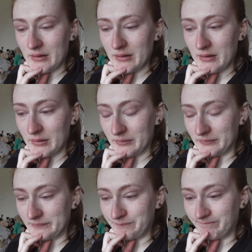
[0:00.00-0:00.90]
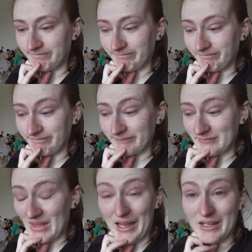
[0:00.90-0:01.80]

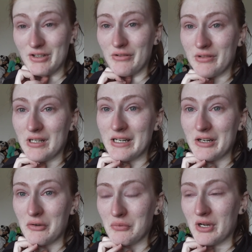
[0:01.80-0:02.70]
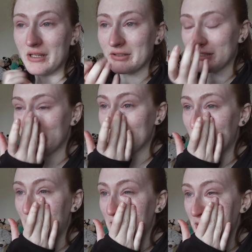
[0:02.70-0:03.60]
I don't really know what else to
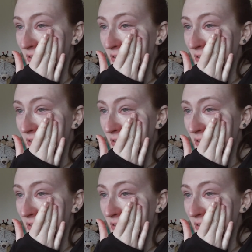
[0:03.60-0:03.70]
say.